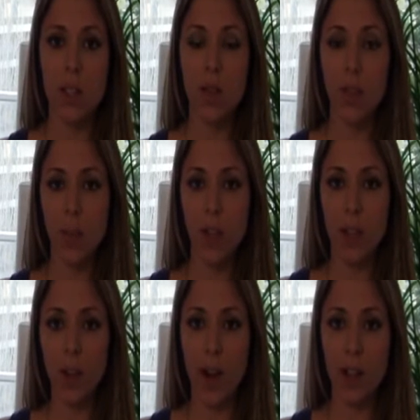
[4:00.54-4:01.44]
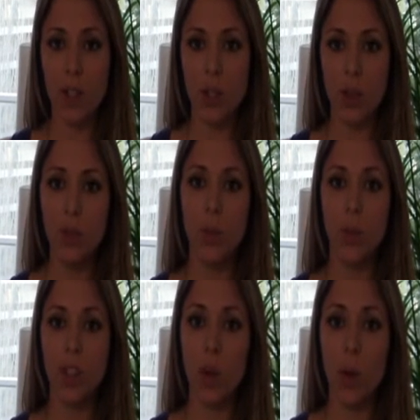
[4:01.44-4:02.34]
is to familiarize you
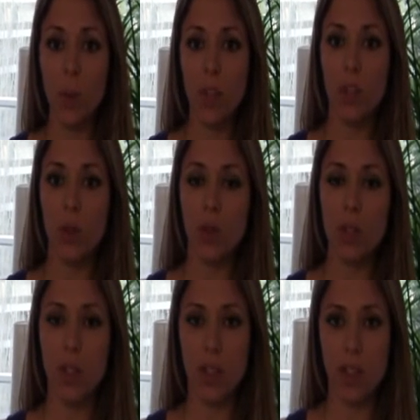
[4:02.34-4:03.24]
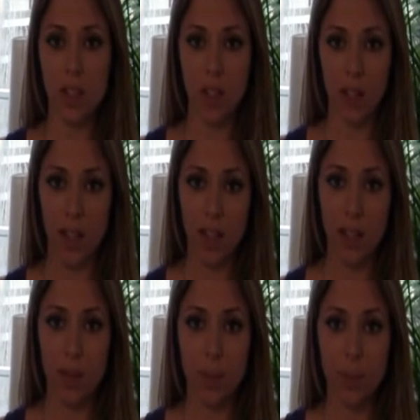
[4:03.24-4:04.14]
with the equipment used in these
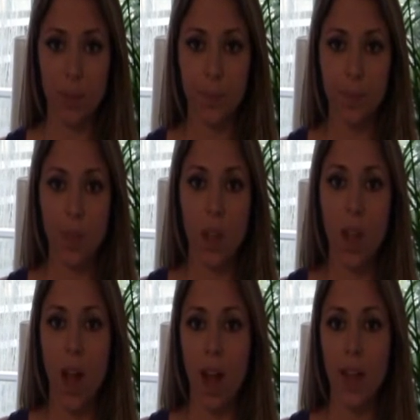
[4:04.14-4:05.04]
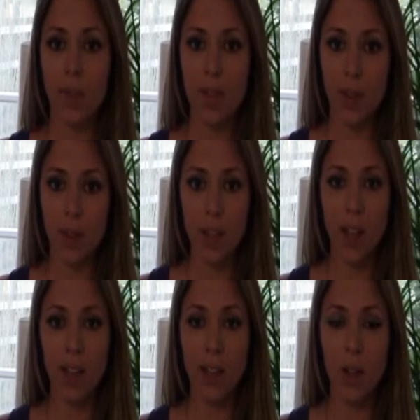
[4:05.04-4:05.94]
techniques. I have several
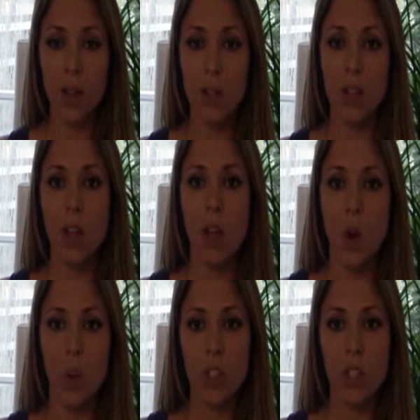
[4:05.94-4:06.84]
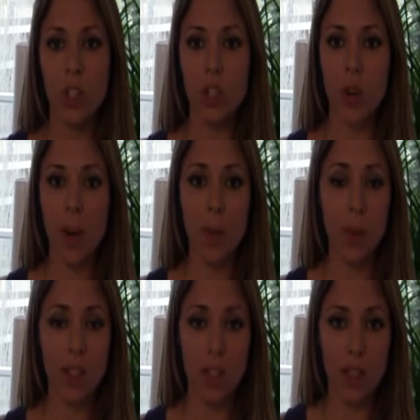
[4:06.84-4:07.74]
handouts which describe them
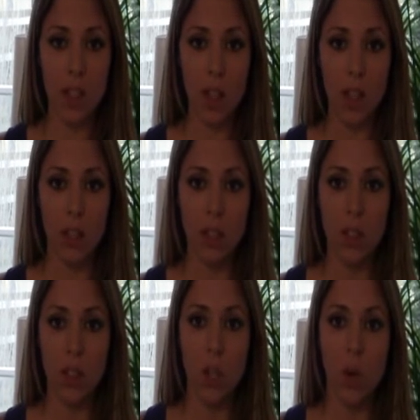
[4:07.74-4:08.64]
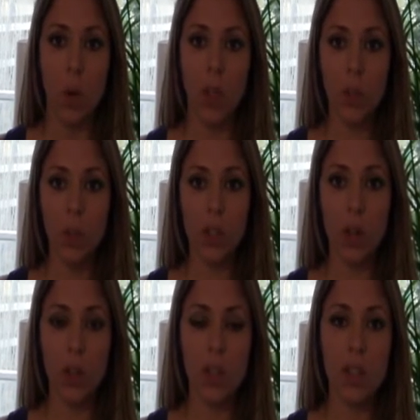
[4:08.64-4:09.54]
in detail. What you will
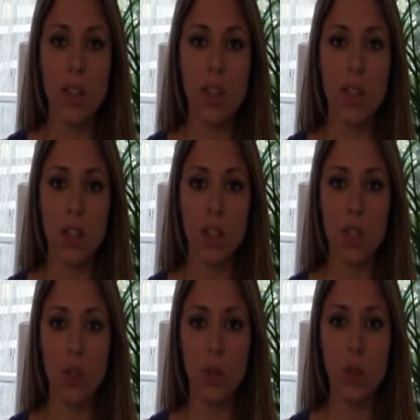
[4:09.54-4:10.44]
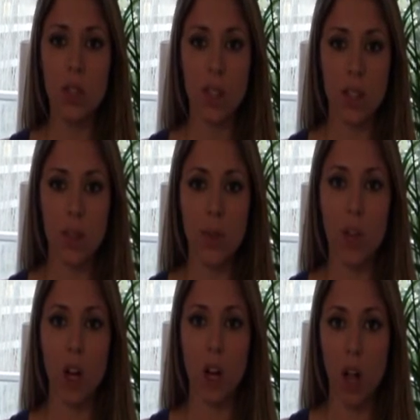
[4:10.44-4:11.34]
notice is that the two systems
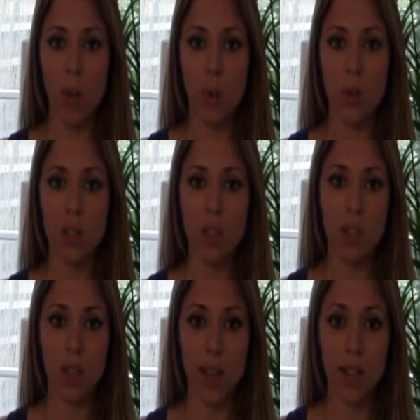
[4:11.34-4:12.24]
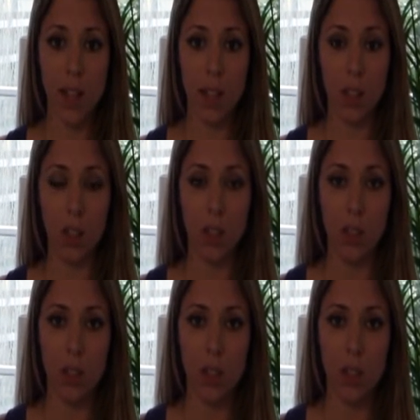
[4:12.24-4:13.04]
are almost identical.